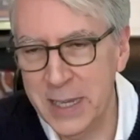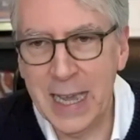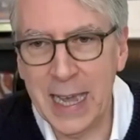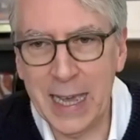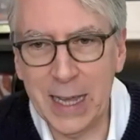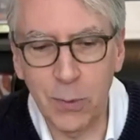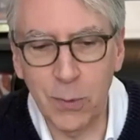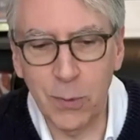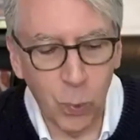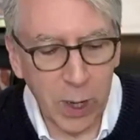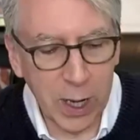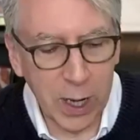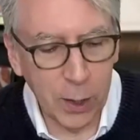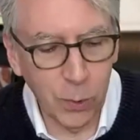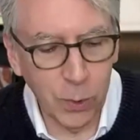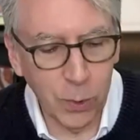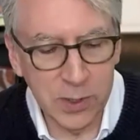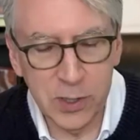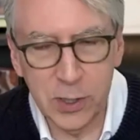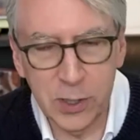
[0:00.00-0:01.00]
And what I
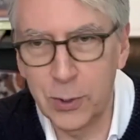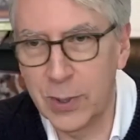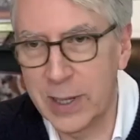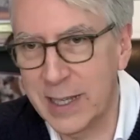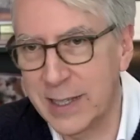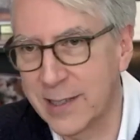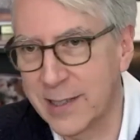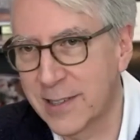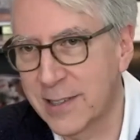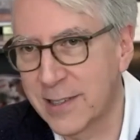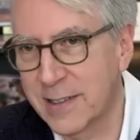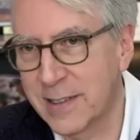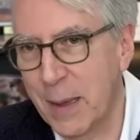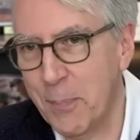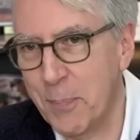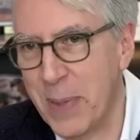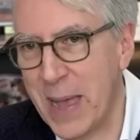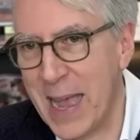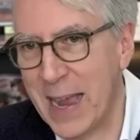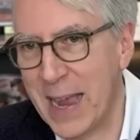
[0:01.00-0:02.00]
will do is
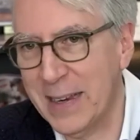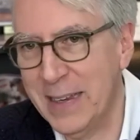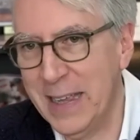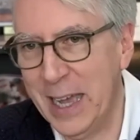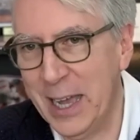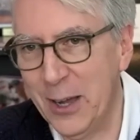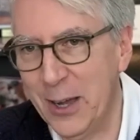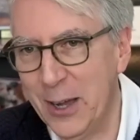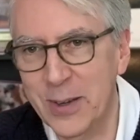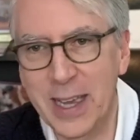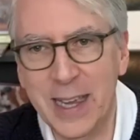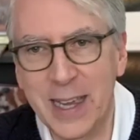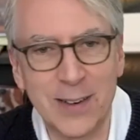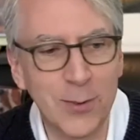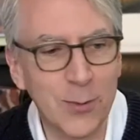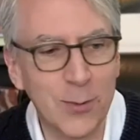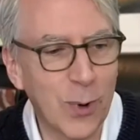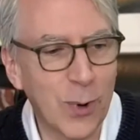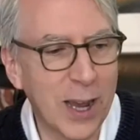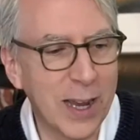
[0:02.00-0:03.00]
step back now
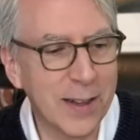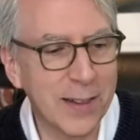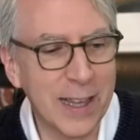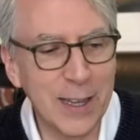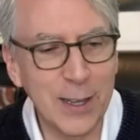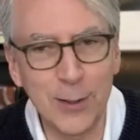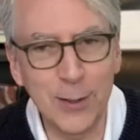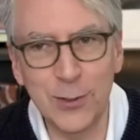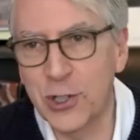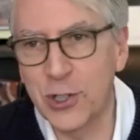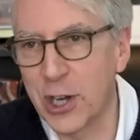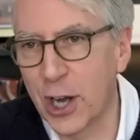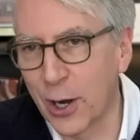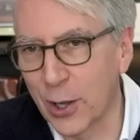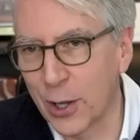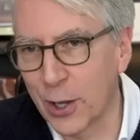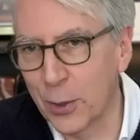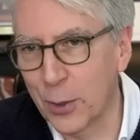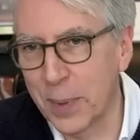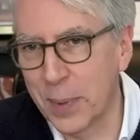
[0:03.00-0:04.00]
and Ryan let you share a
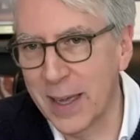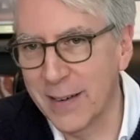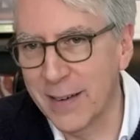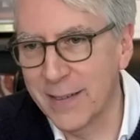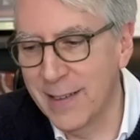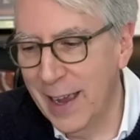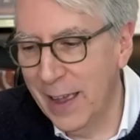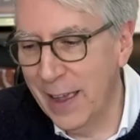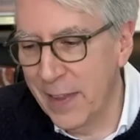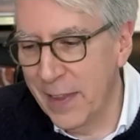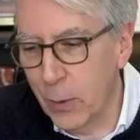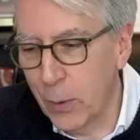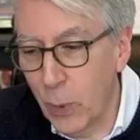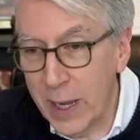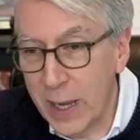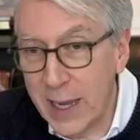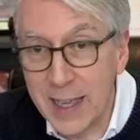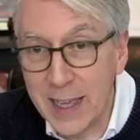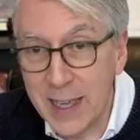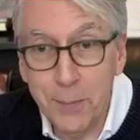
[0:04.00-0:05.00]
little bit, and then
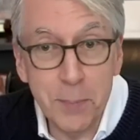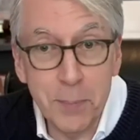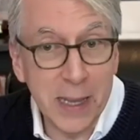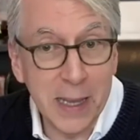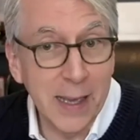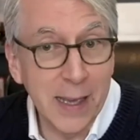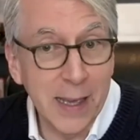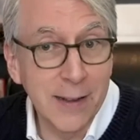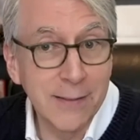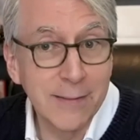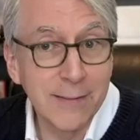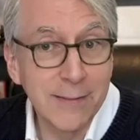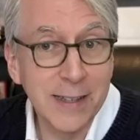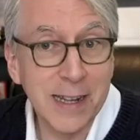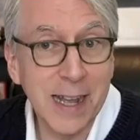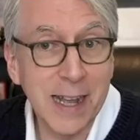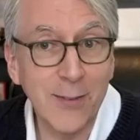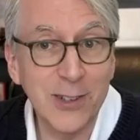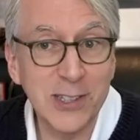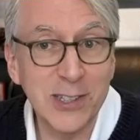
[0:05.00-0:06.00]
we can begin the
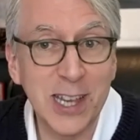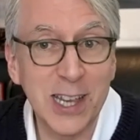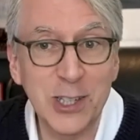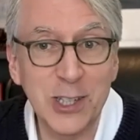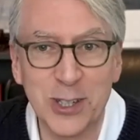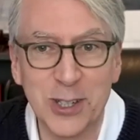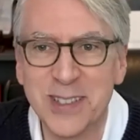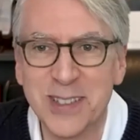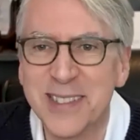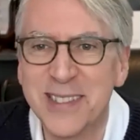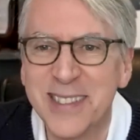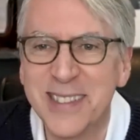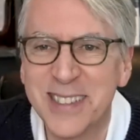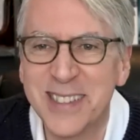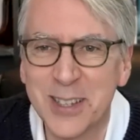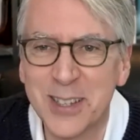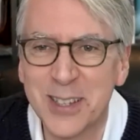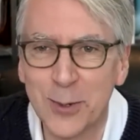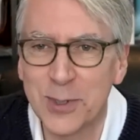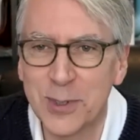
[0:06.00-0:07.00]
conversation.
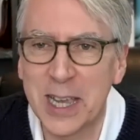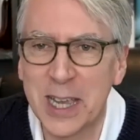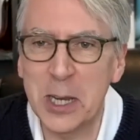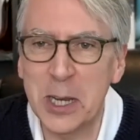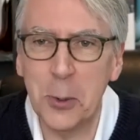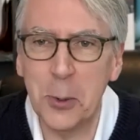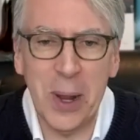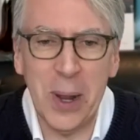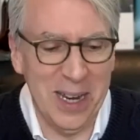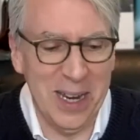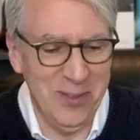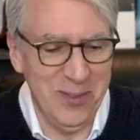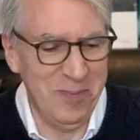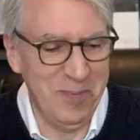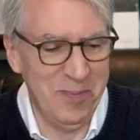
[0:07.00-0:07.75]
So, take it away.